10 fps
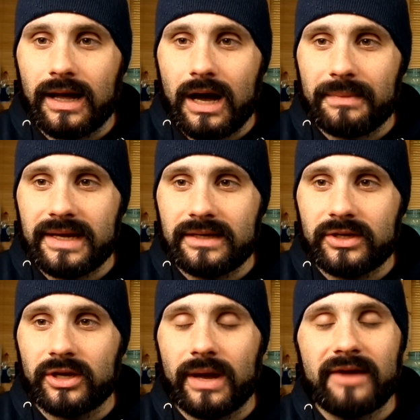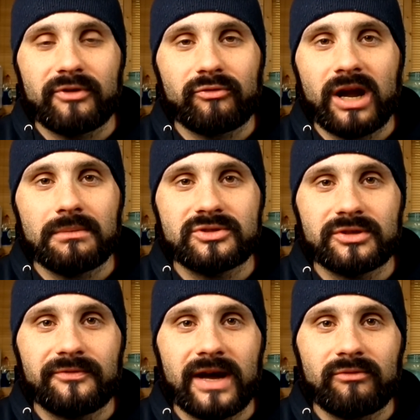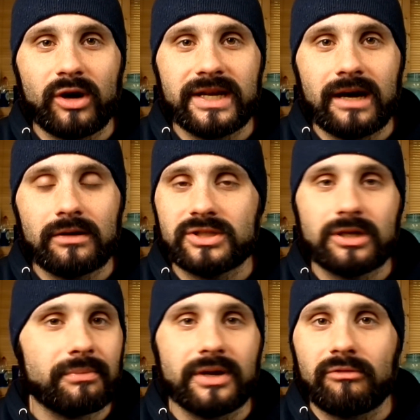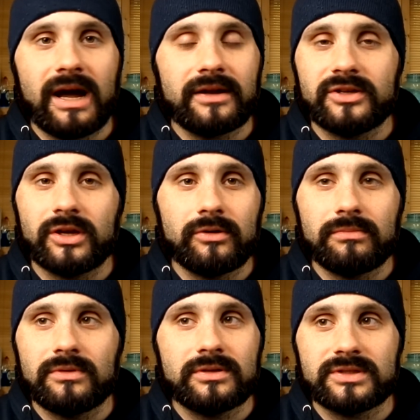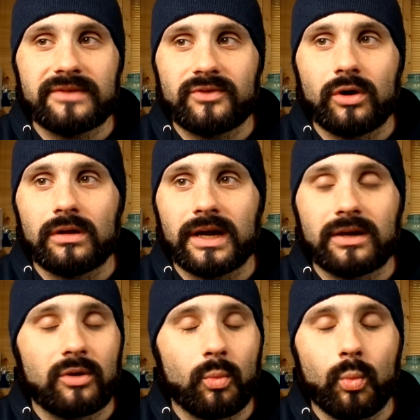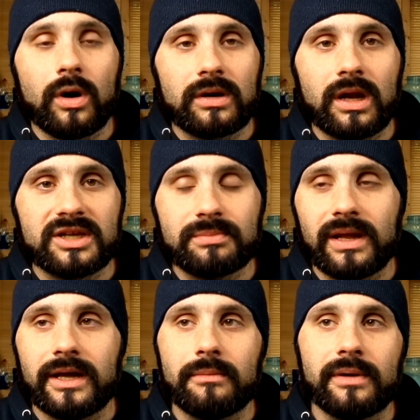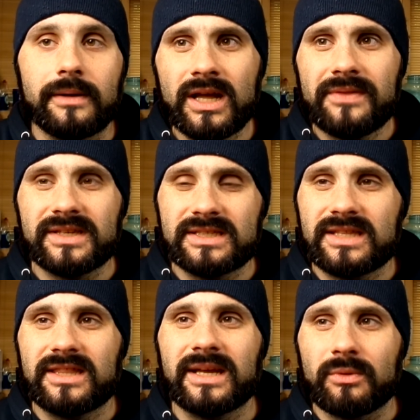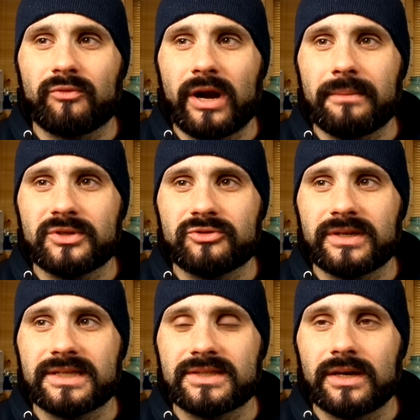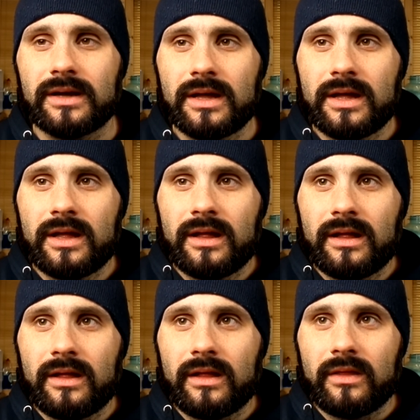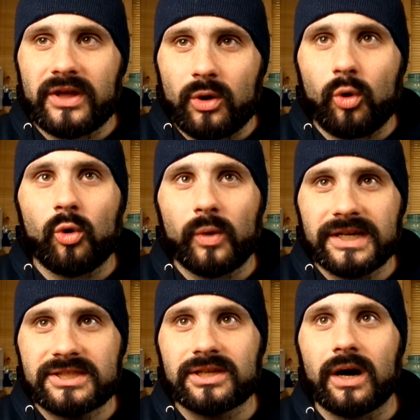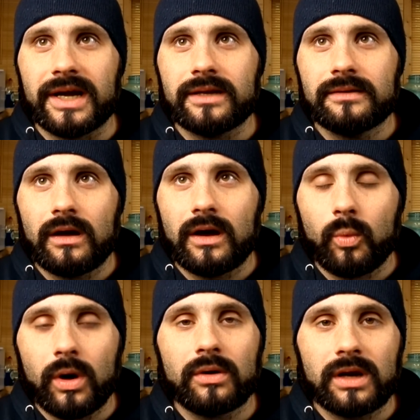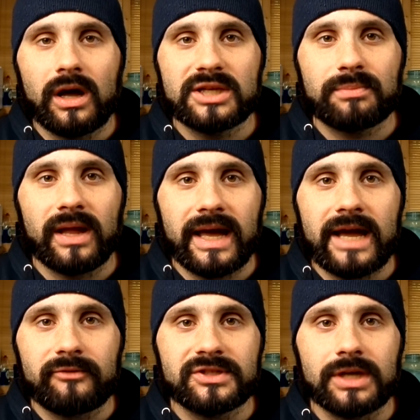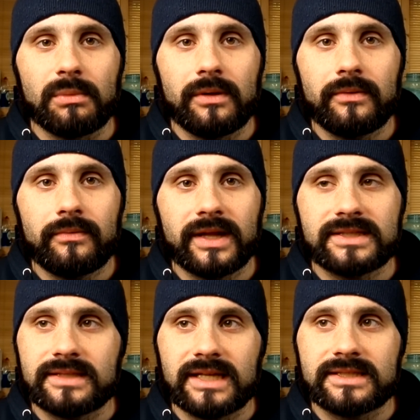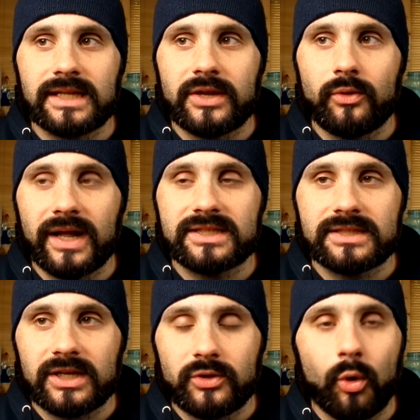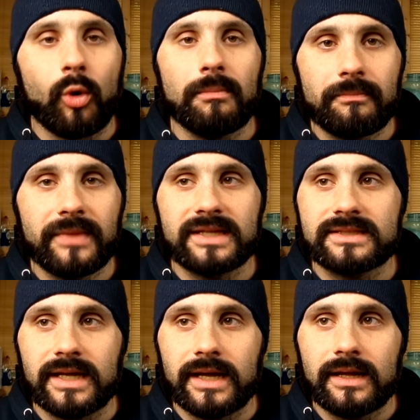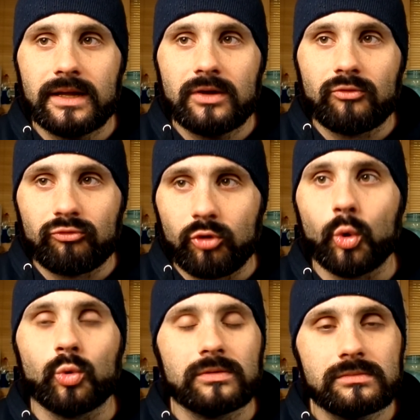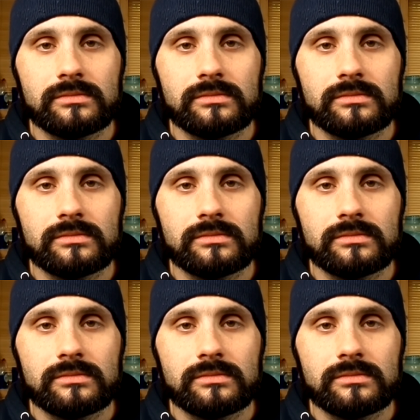I mean, every Real Madrid fan right now are jumping around, because they've got like a world-class player, but this is the thing with Real Madrid, is that they always sign a world-class player every summer. That's their norm. That's their rule.